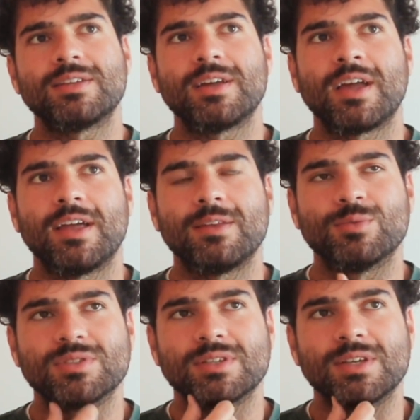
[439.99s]
I had
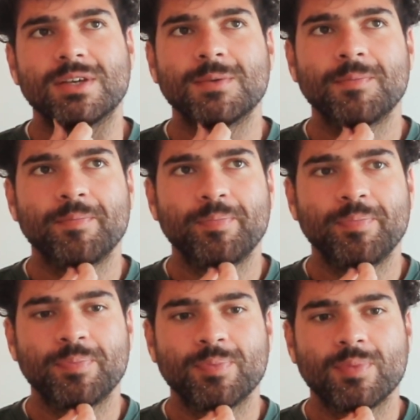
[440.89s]
was like
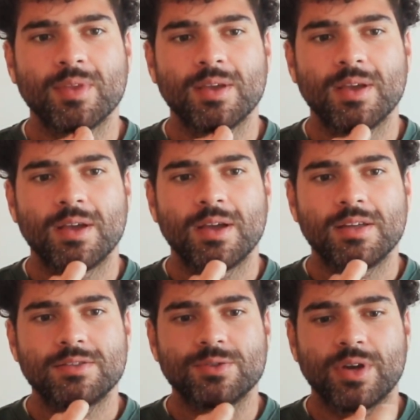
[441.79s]

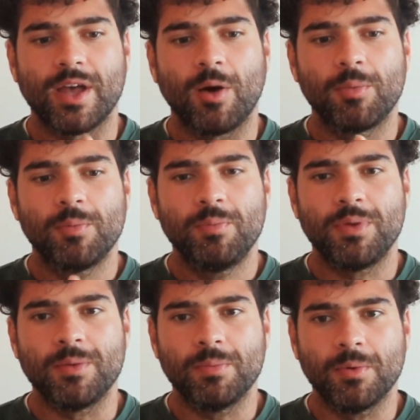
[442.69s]
to help
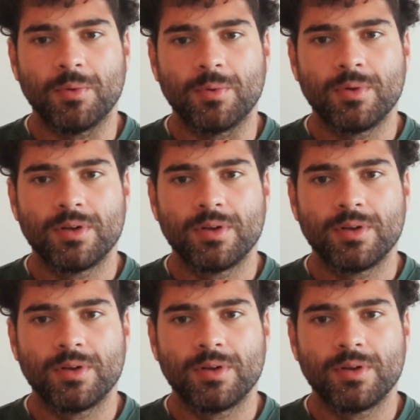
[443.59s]
people,